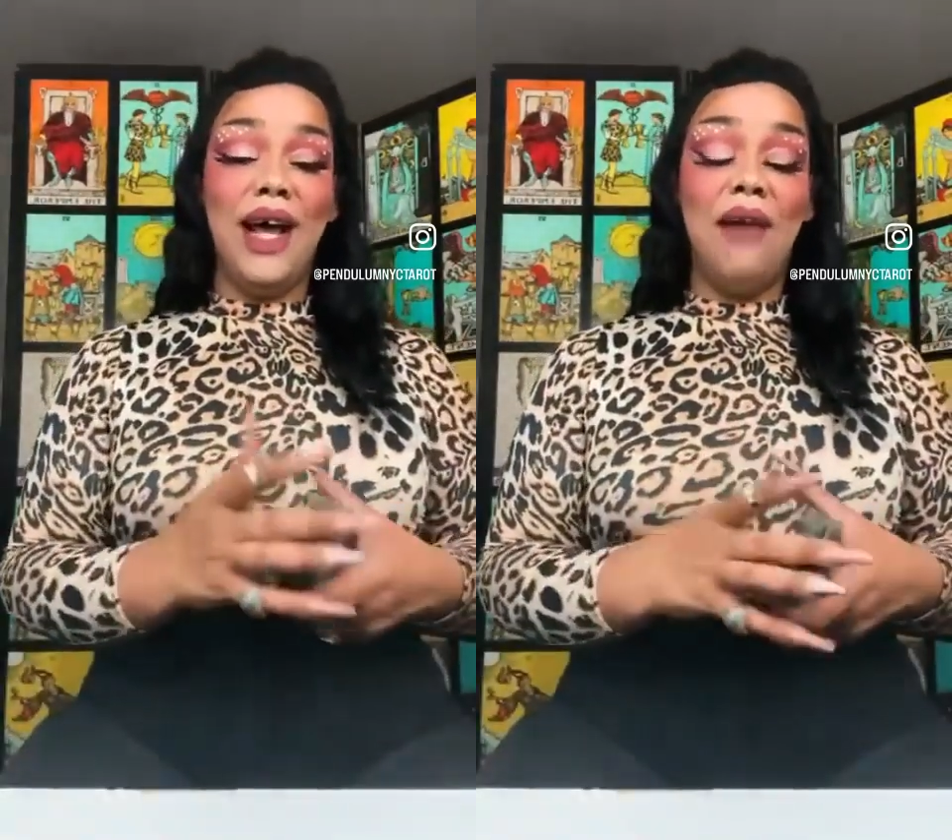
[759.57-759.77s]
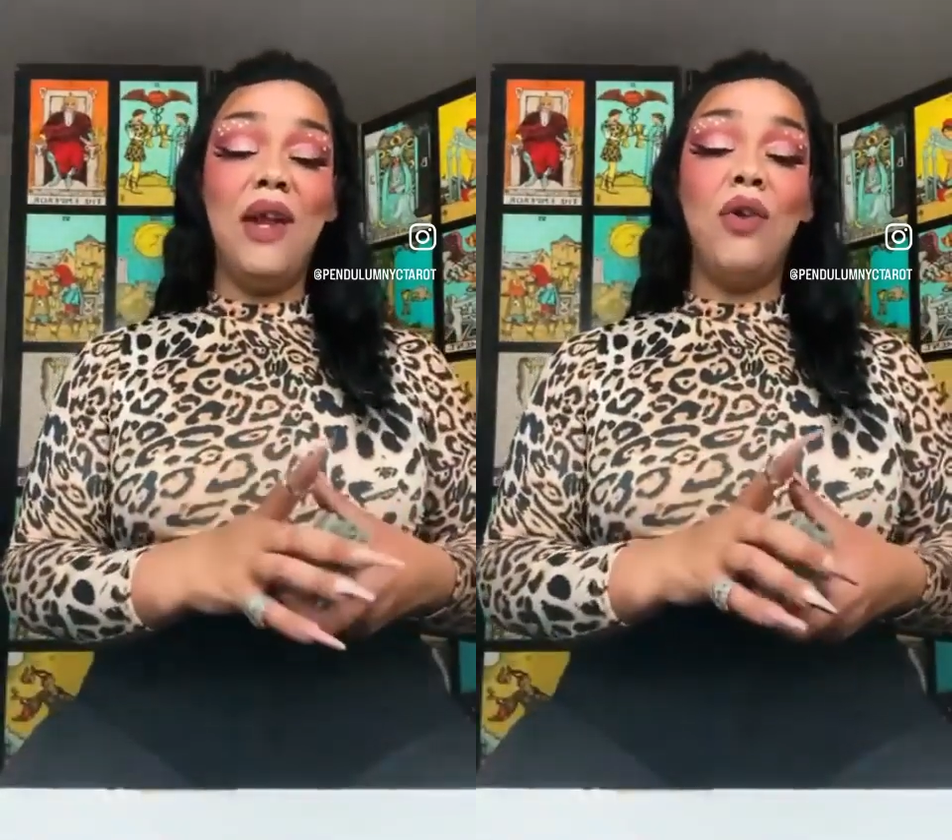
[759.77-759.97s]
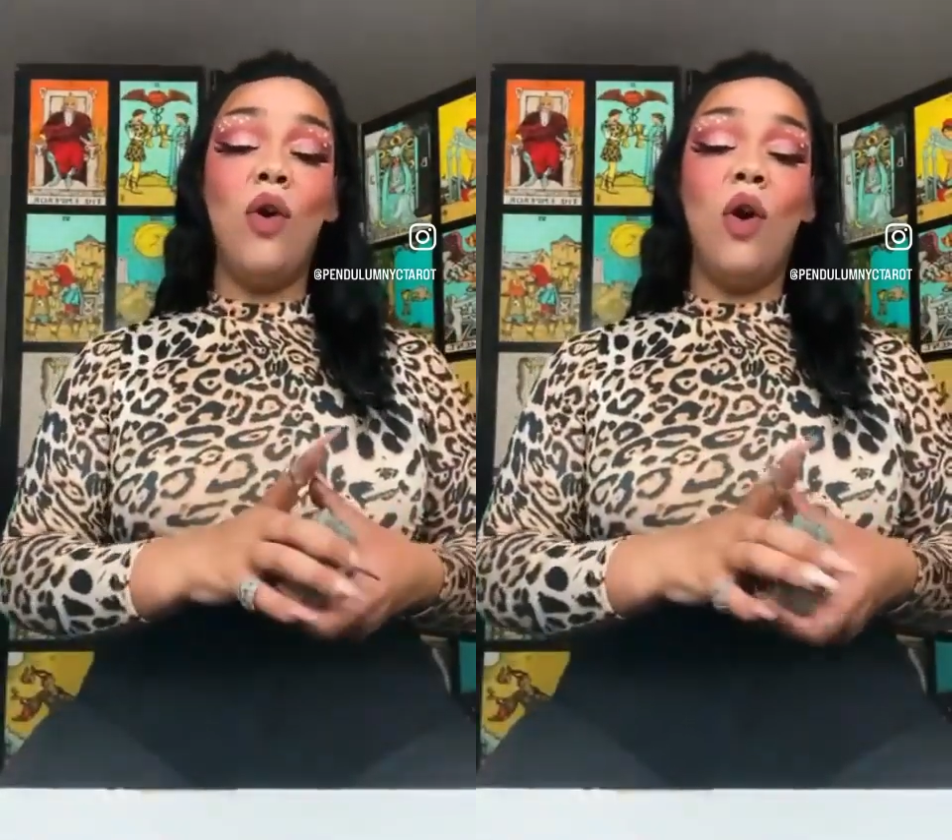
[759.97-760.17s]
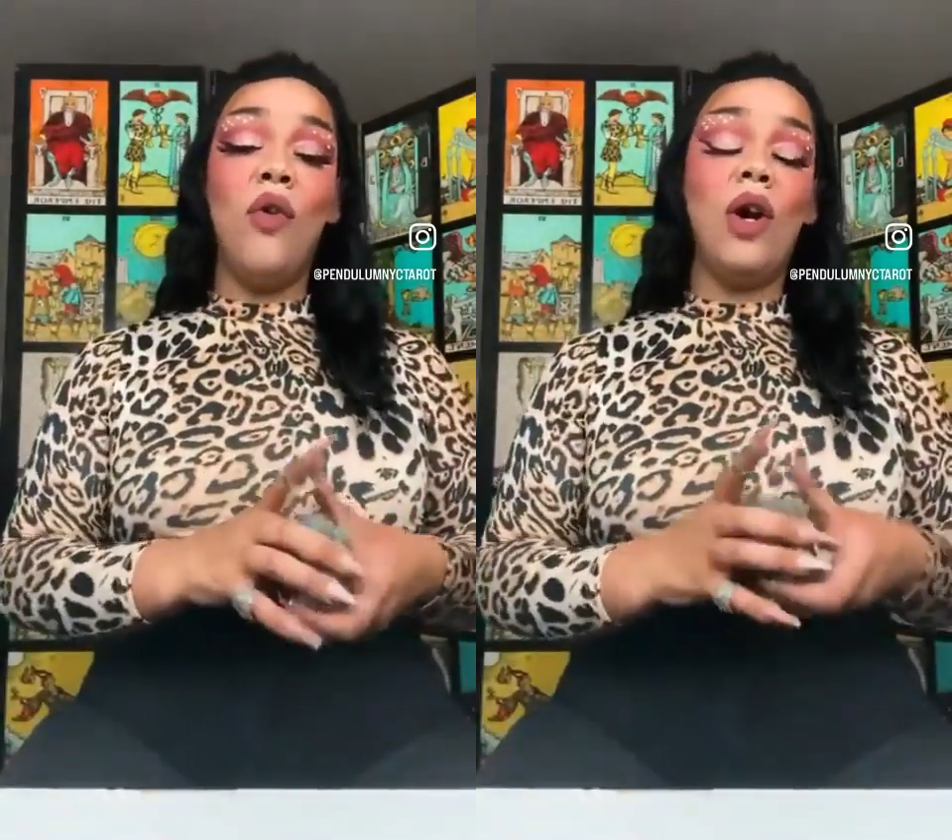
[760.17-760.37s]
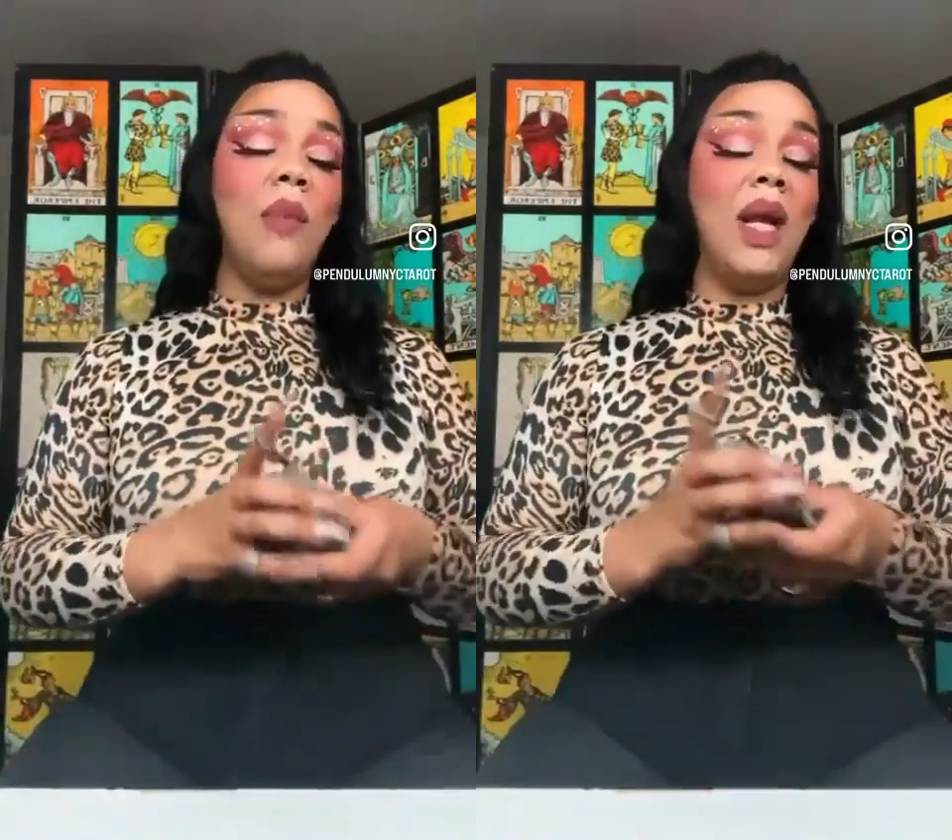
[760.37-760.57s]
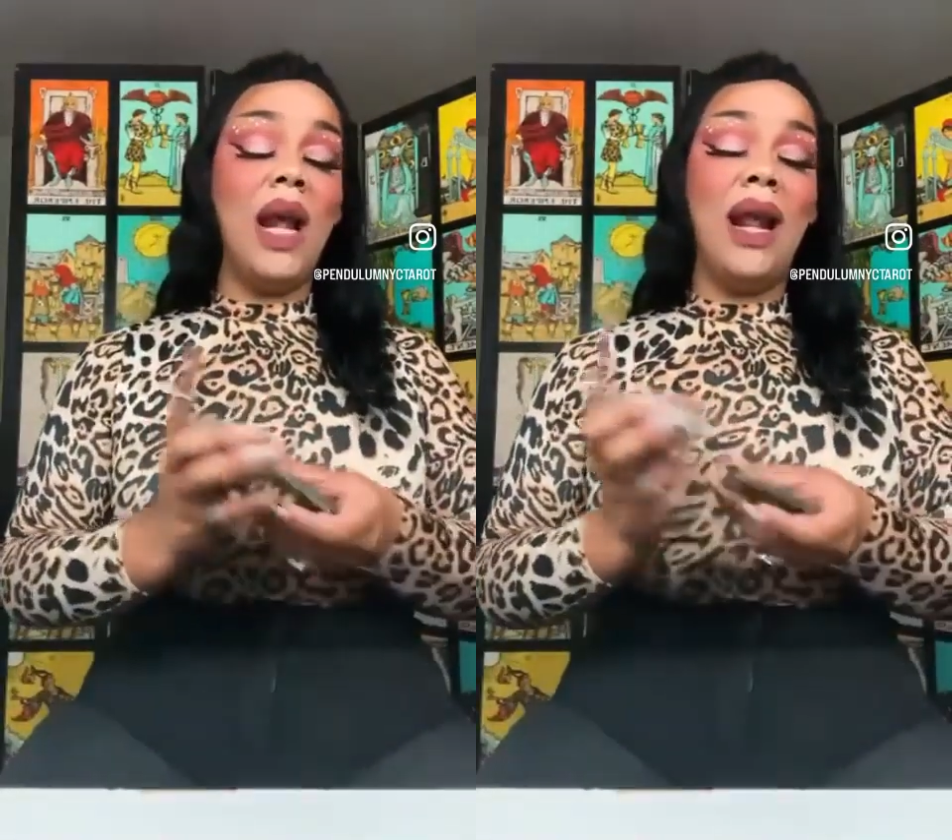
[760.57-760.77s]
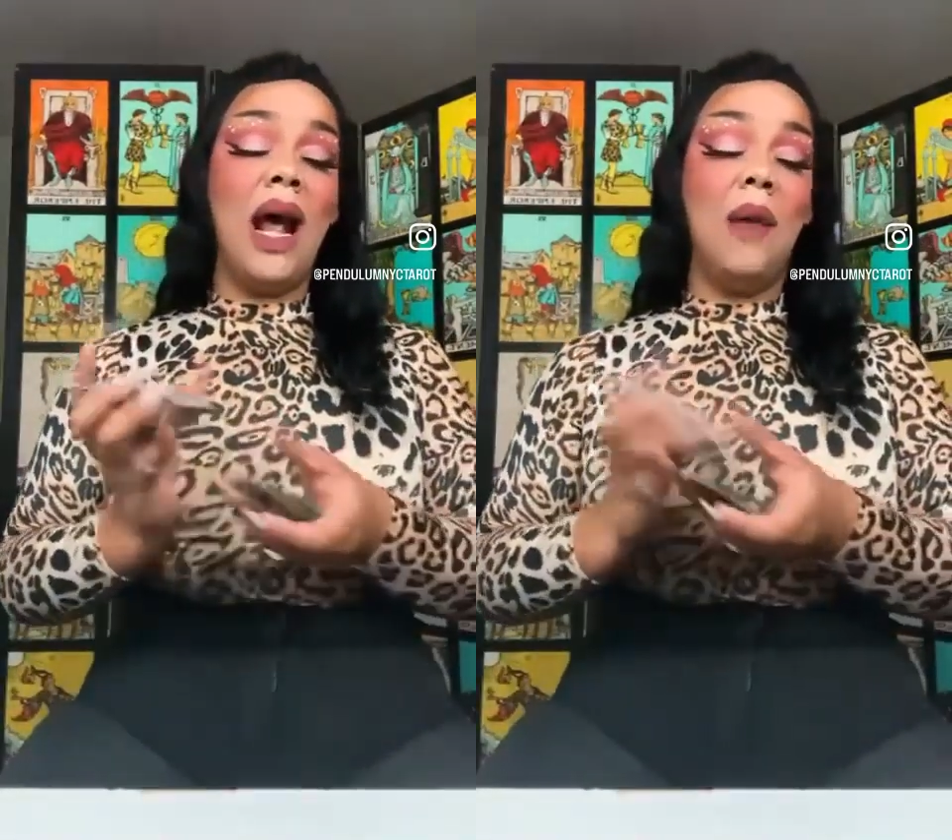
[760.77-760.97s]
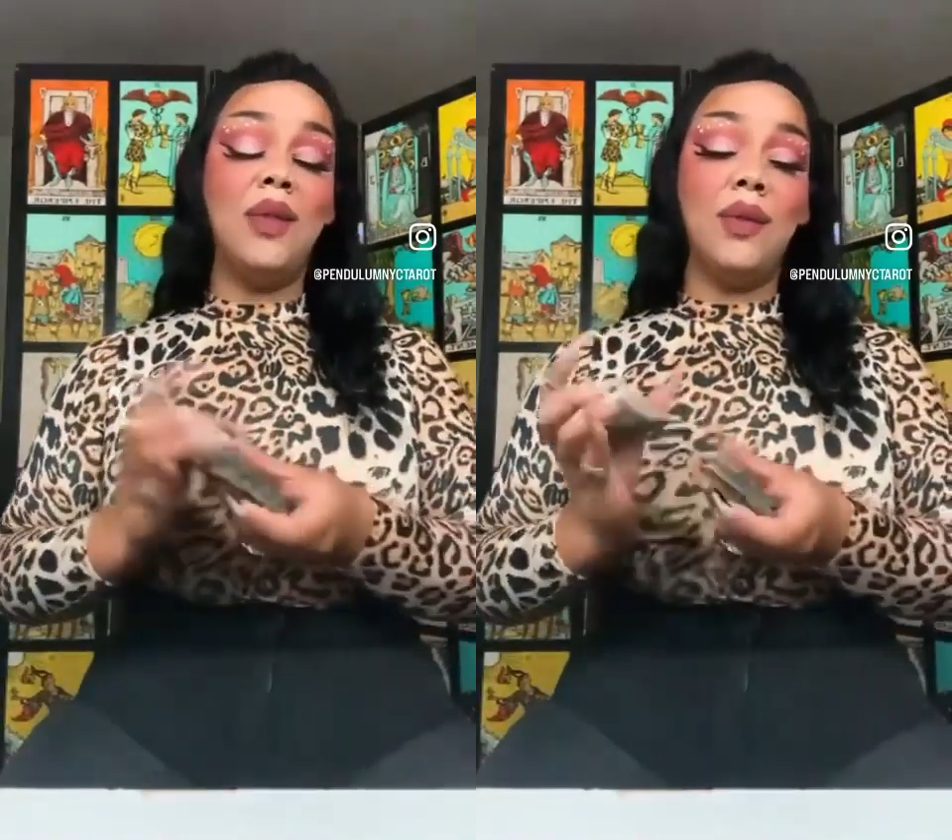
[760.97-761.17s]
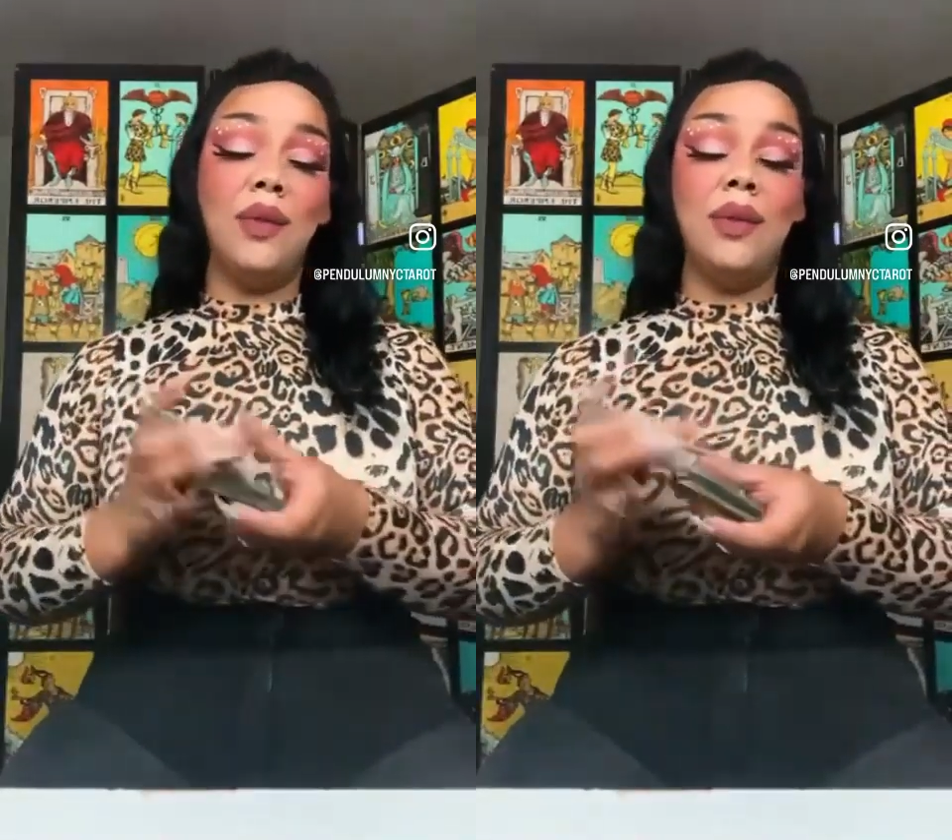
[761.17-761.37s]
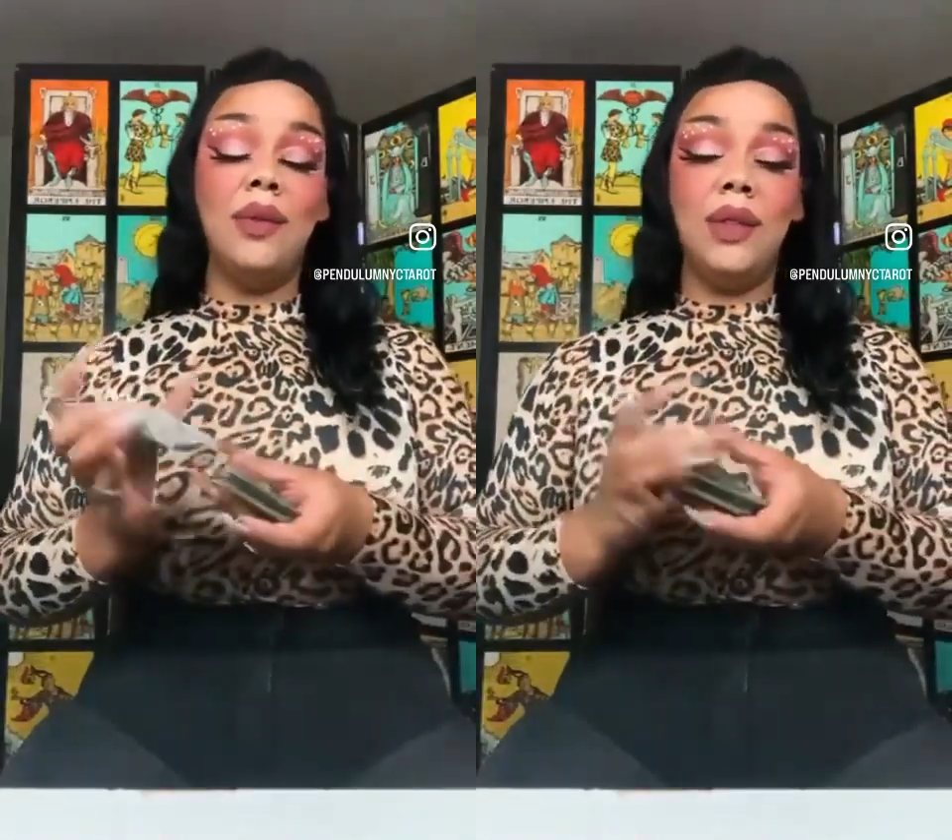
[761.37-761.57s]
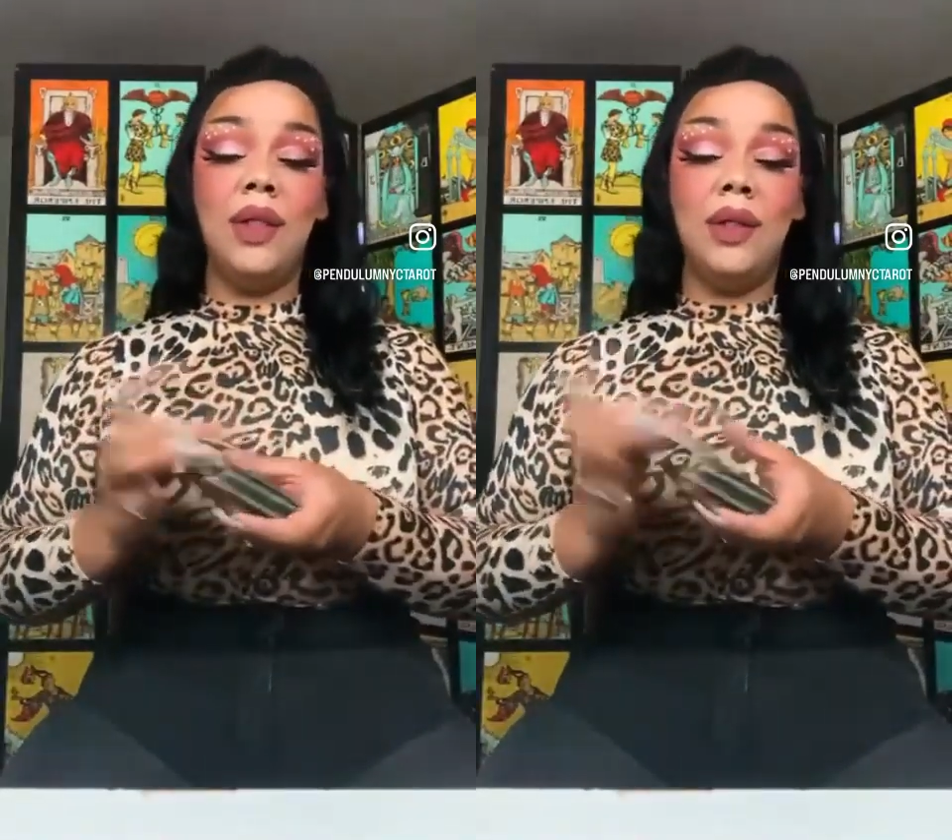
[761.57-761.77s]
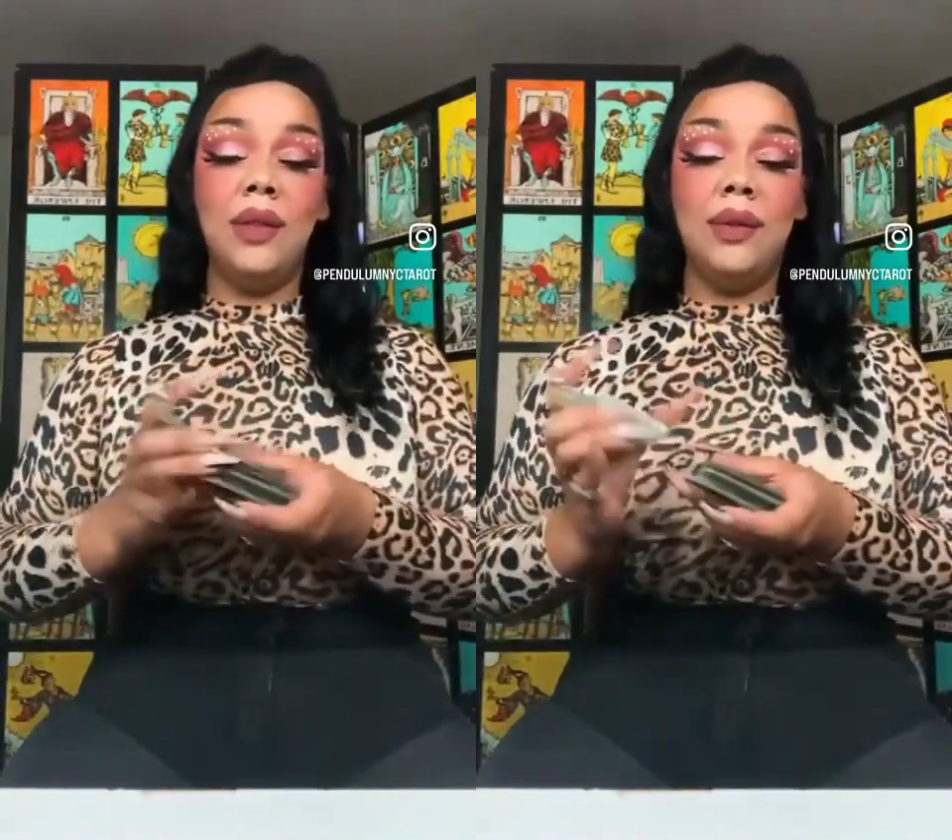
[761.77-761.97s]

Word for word: I feel like you're overcoming a lot of obstacles here.